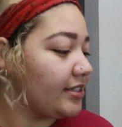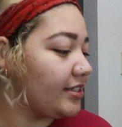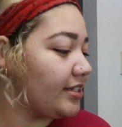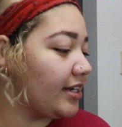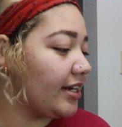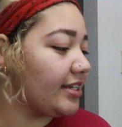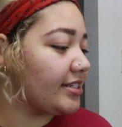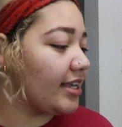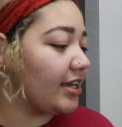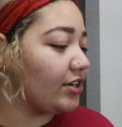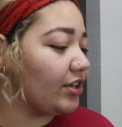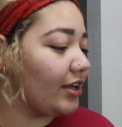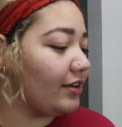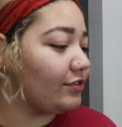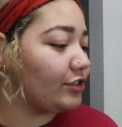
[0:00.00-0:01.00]
Today's
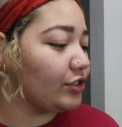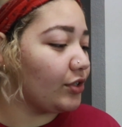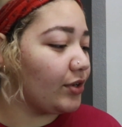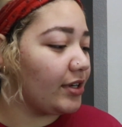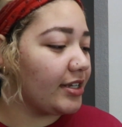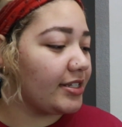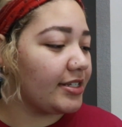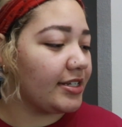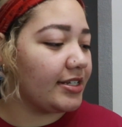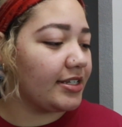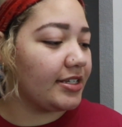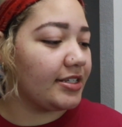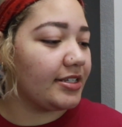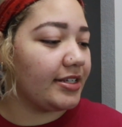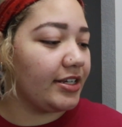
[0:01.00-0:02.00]
candle of choice
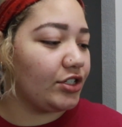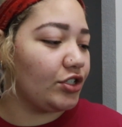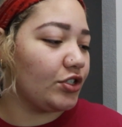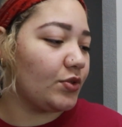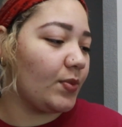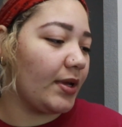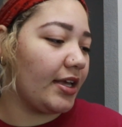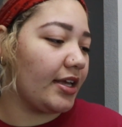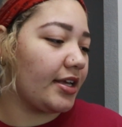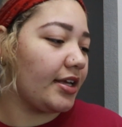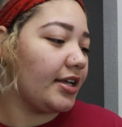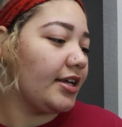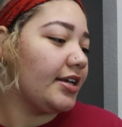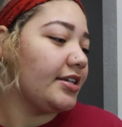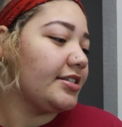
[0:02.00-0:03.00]
is Nature's Wick,
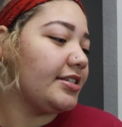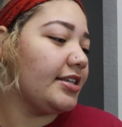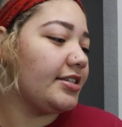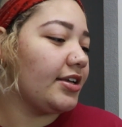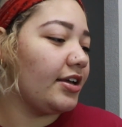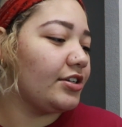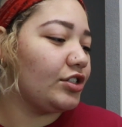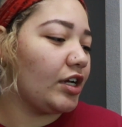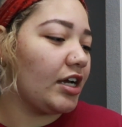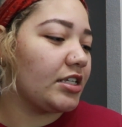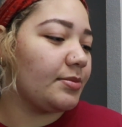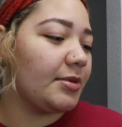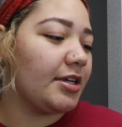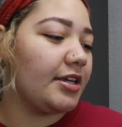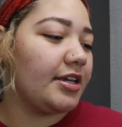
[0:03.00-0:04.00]
sea salt and
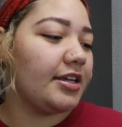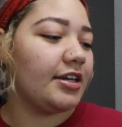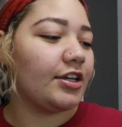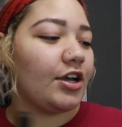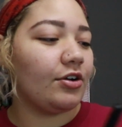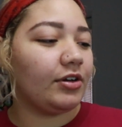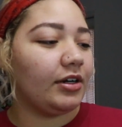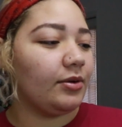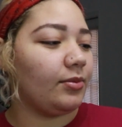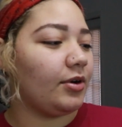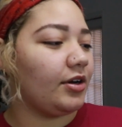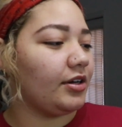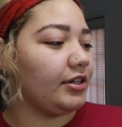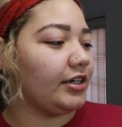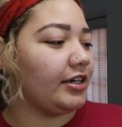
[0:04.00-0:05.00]
jasmine, coconut
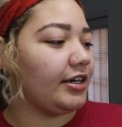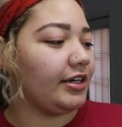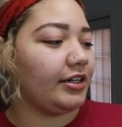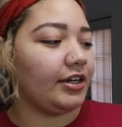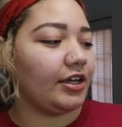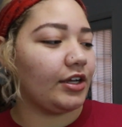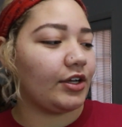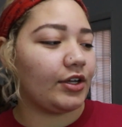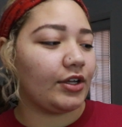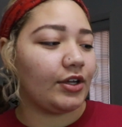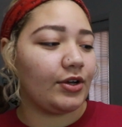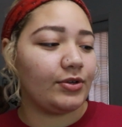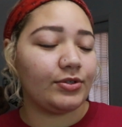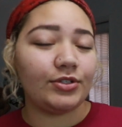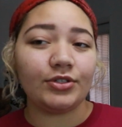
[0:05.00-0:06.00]
water, and
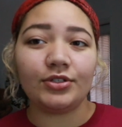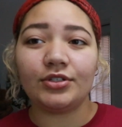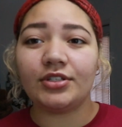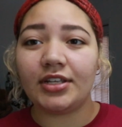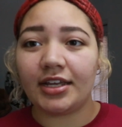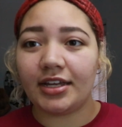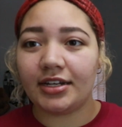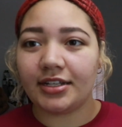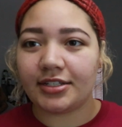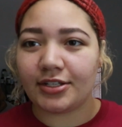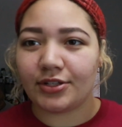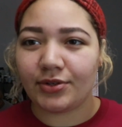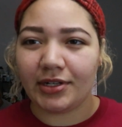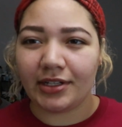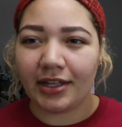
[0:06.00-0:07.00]
coastal sand. It's a
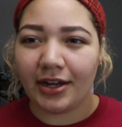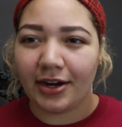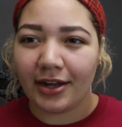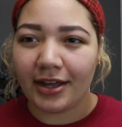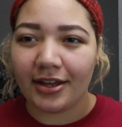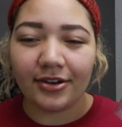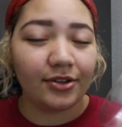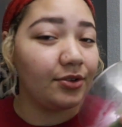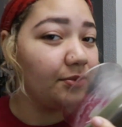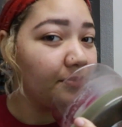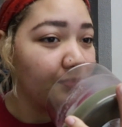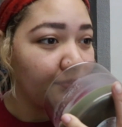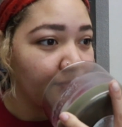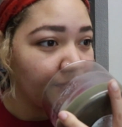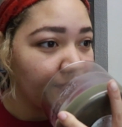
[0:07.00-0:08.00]
3-layer candle.
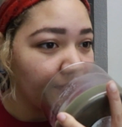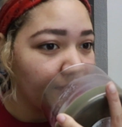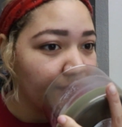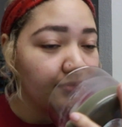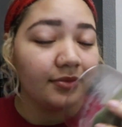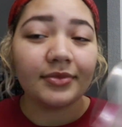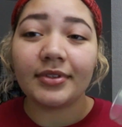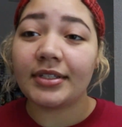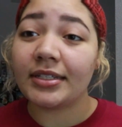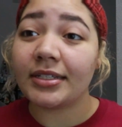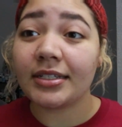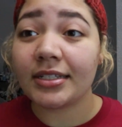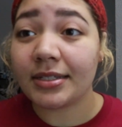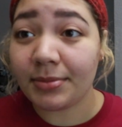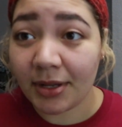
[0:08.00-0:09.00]

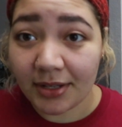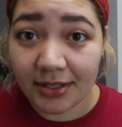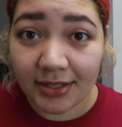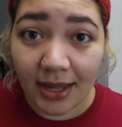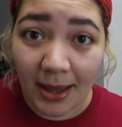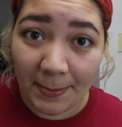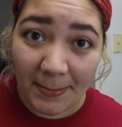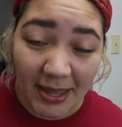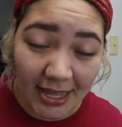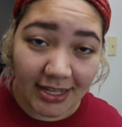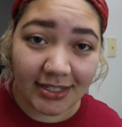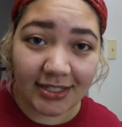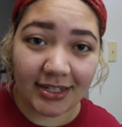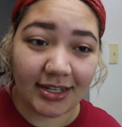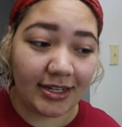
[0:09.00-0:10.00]
Smells
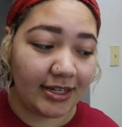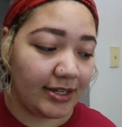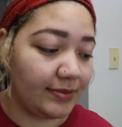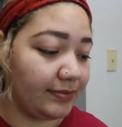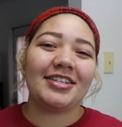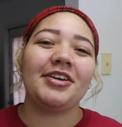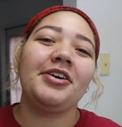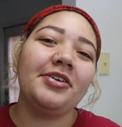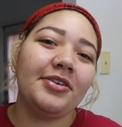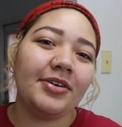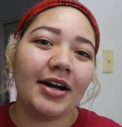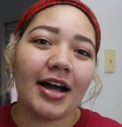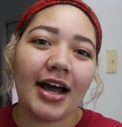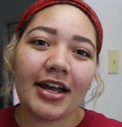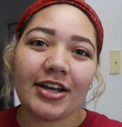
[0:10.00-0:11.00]
amazing. So
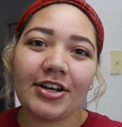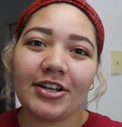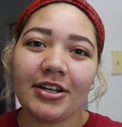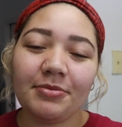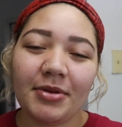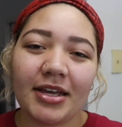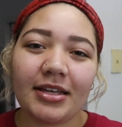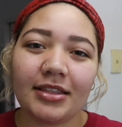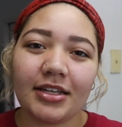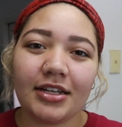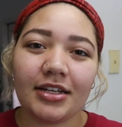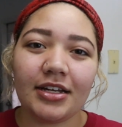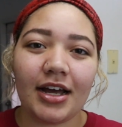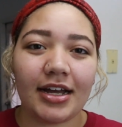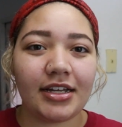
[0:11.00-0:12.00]
I couldn't make
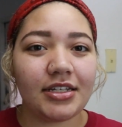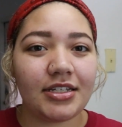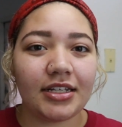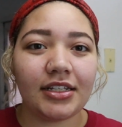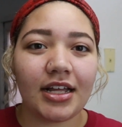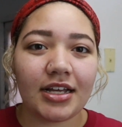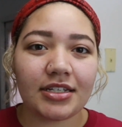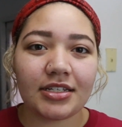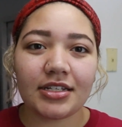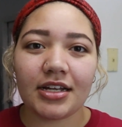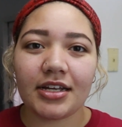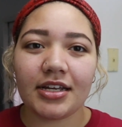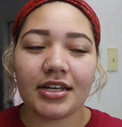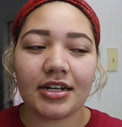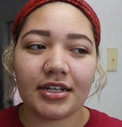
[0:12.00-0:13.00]
the icing last
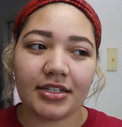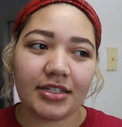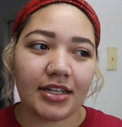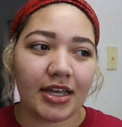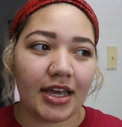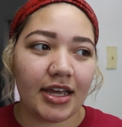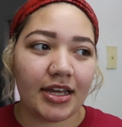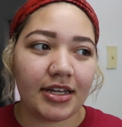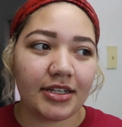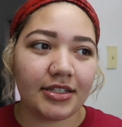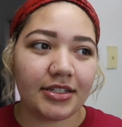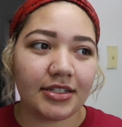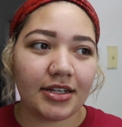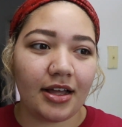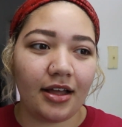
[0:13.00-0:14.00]
night and ice the
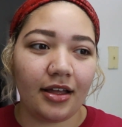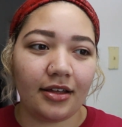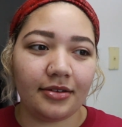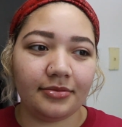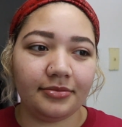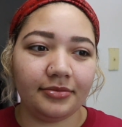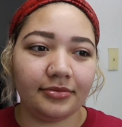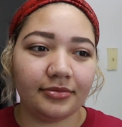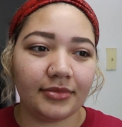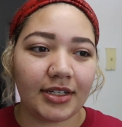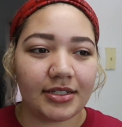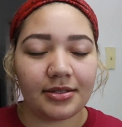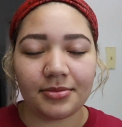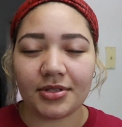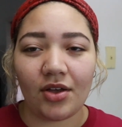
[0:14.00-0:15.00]
cakes
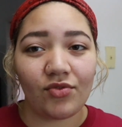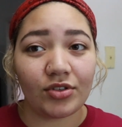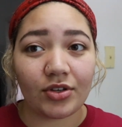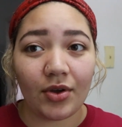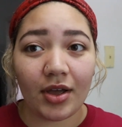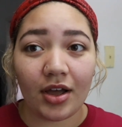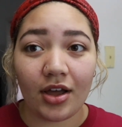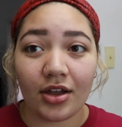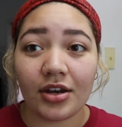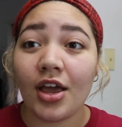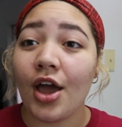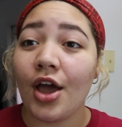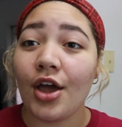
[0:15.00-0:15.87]
because some stuff was going on.